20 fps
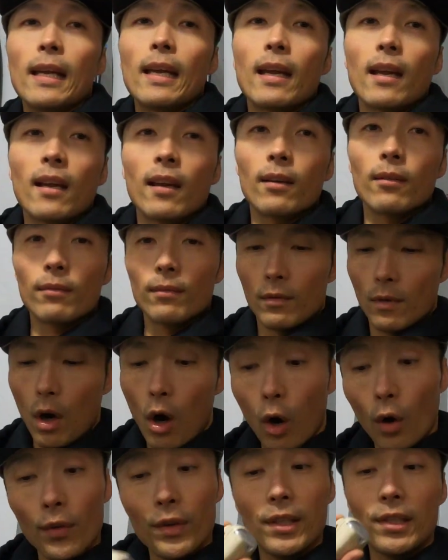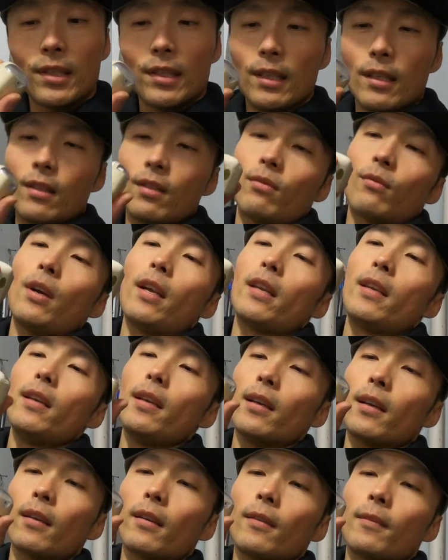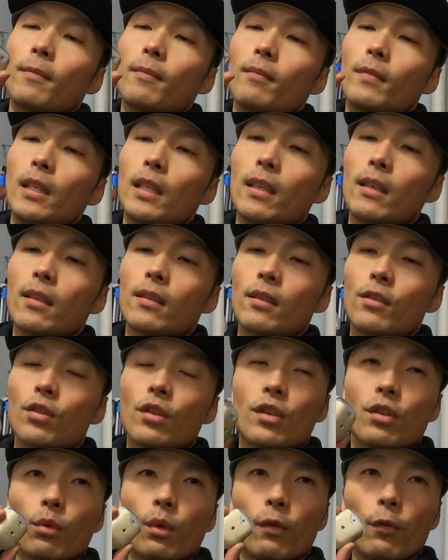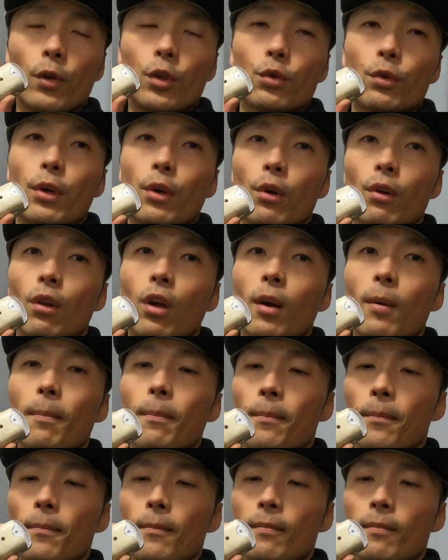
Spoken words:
And all this is right here is it's just a refrigerator alarm.